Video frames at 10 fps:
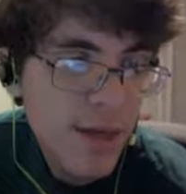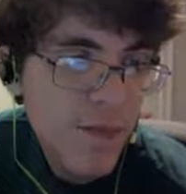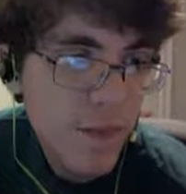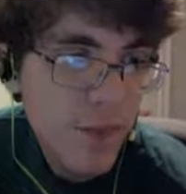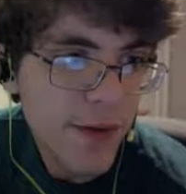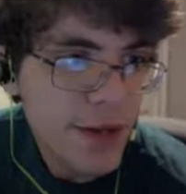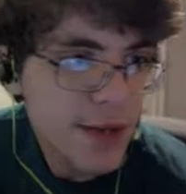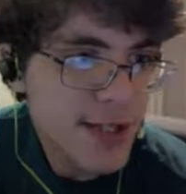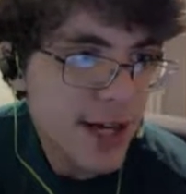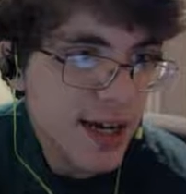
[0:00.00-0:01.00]
However, you
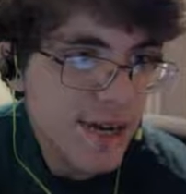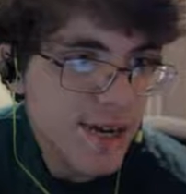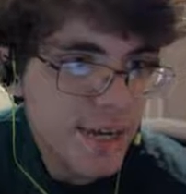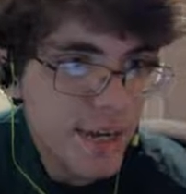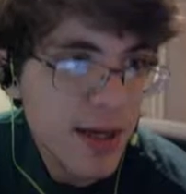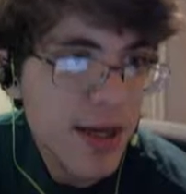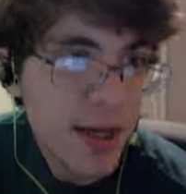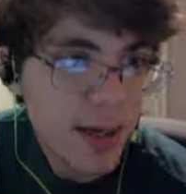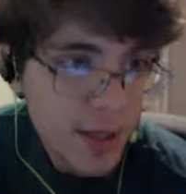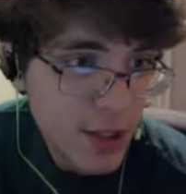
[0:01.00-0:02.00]
also
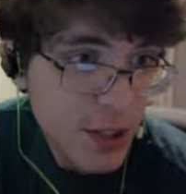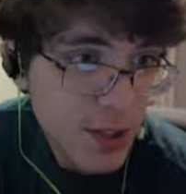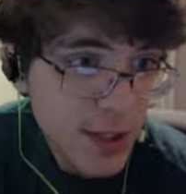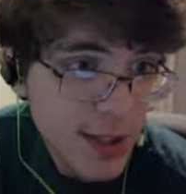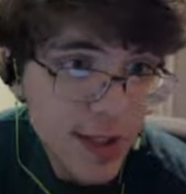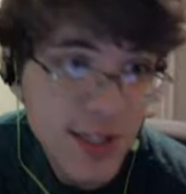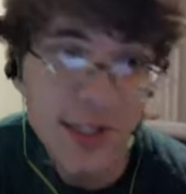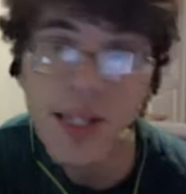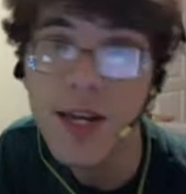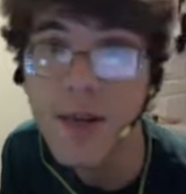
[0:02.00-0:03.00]
have paint all pixels of the
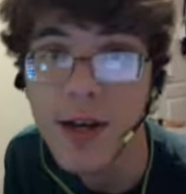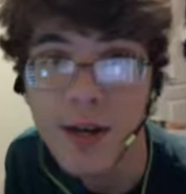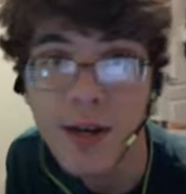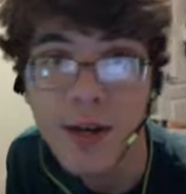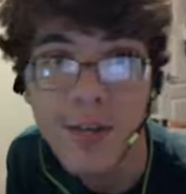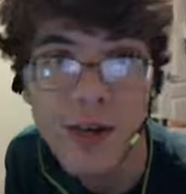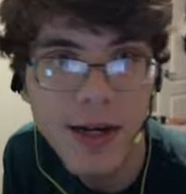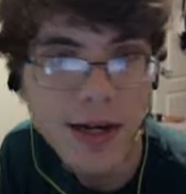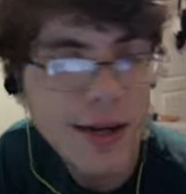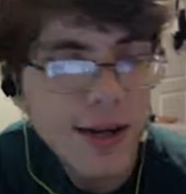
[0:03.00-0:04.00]
same color
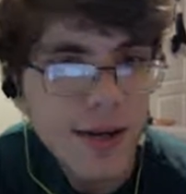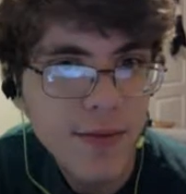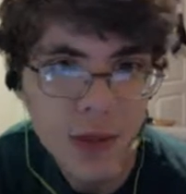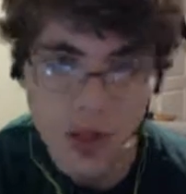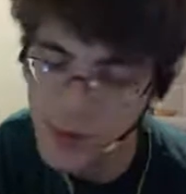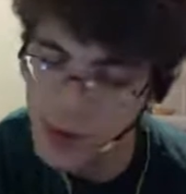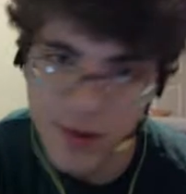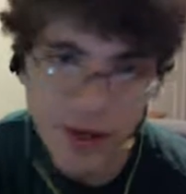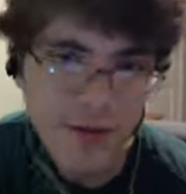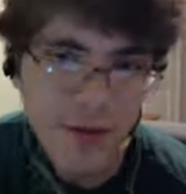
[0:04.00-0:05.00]
bucket, which is really
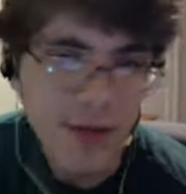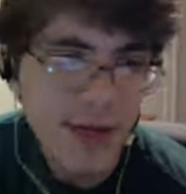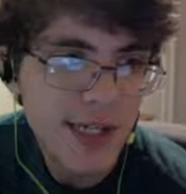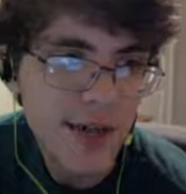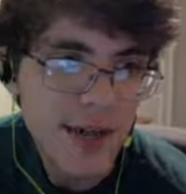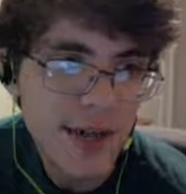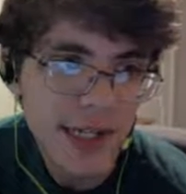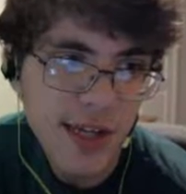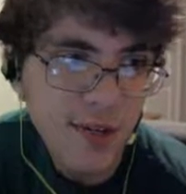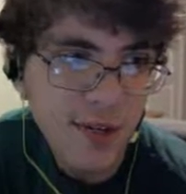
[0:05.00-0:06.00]
great for erasing a lot of
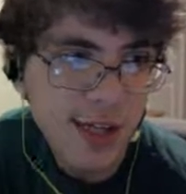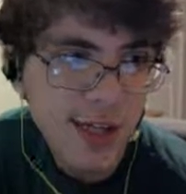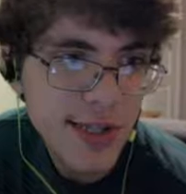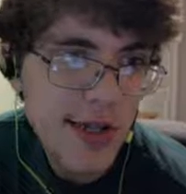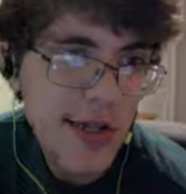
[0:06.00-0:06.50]
stuff at once.